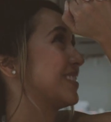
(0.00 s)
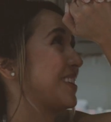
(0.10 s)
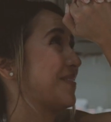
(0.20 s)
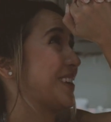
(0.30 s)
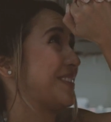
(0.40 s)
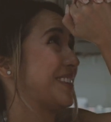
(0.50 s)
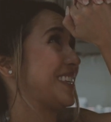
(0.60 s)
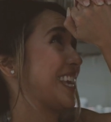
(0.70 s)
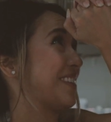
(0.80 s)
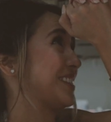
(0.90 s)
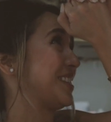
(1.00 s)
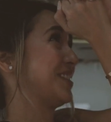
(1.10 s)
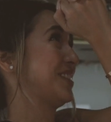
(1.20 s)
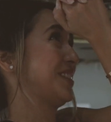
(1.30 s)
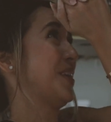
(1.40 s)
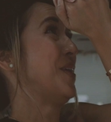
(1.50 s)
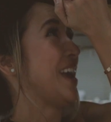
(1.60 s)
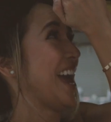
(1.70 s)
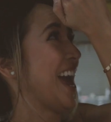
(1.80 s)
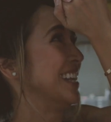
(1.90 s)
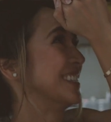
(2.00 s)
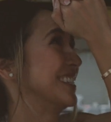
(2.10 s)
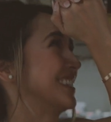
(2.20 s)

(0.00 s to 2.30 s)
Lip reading: I probably have to use 2 hands.